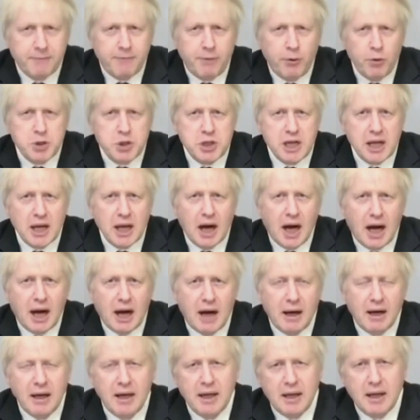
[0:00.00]
Forging
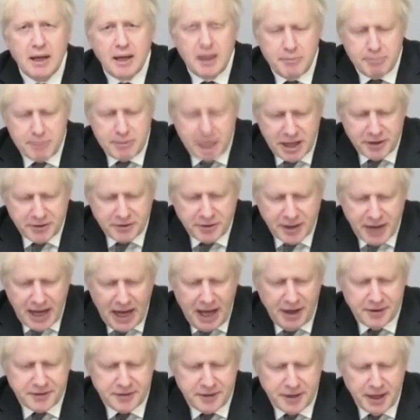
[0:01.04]
our military
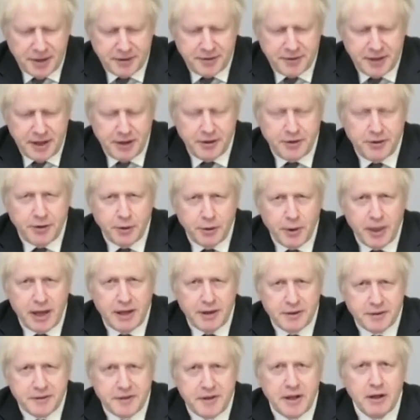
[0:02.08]
assets into a
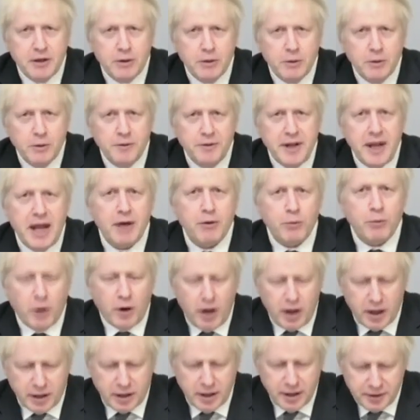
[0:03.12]
single
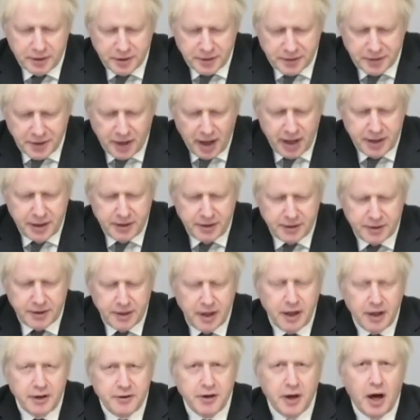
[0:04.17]
network designed
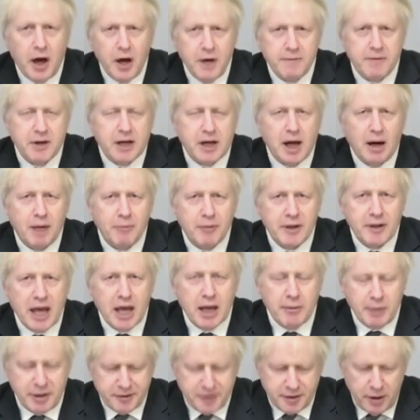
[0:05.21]
to overcome the
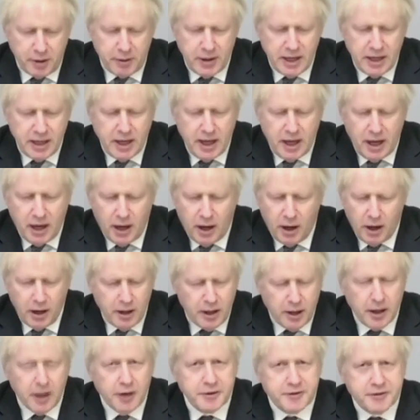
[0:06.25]
enemy. So uh,
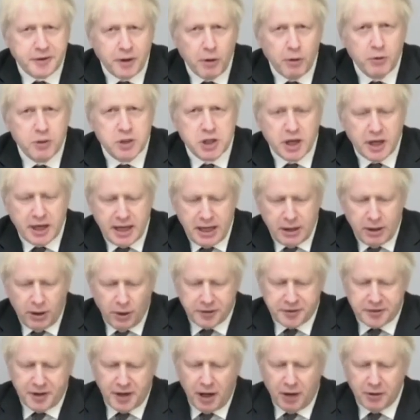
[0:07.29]
a soldier in
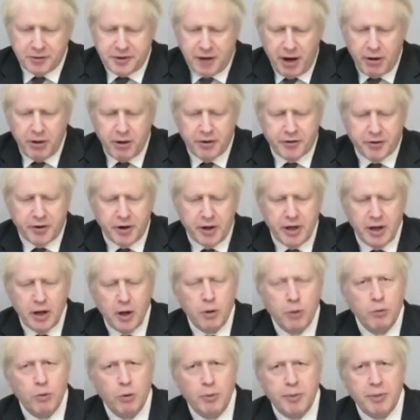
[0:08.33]
hostile territory
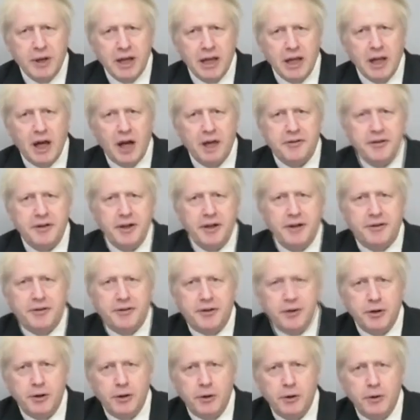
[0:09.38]
will be alerted
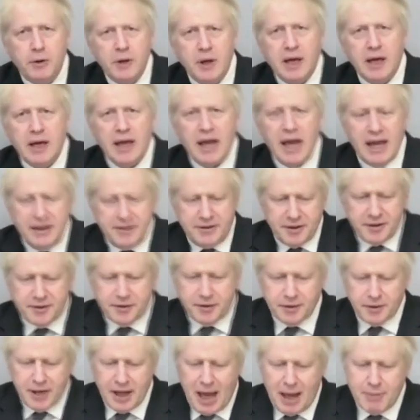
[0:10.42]
to a
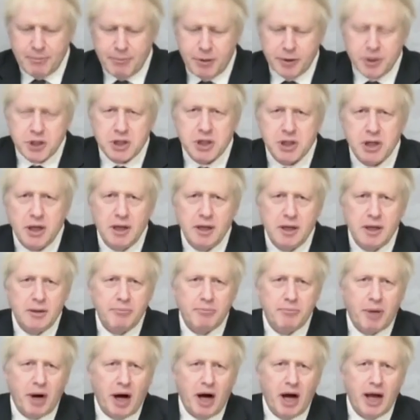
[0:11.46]
distant ambush
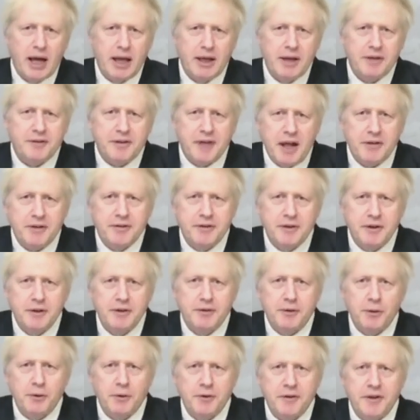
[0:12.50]
by
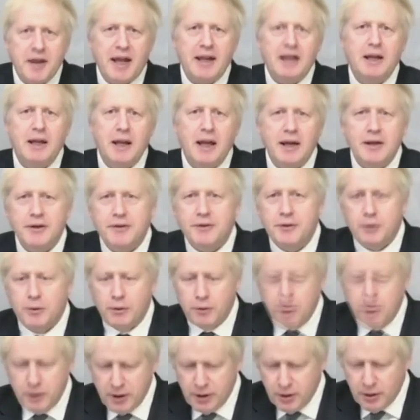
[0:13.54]
sensors or satellites
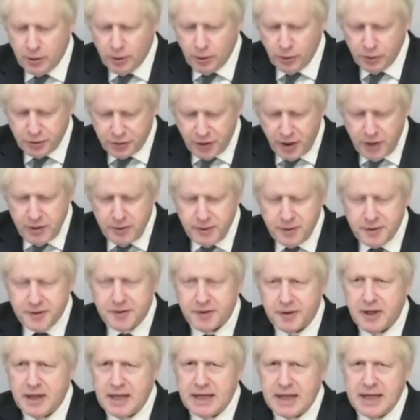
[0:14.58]
or, or drones,
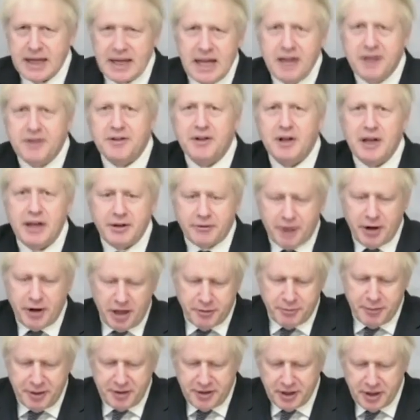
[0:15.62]
instantly
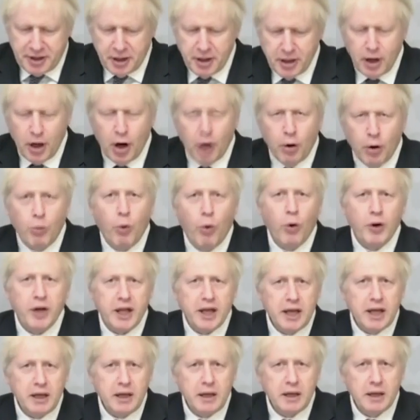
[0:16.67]
transmitting a
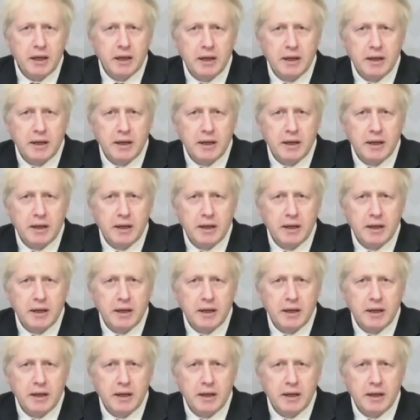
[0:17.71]
warning,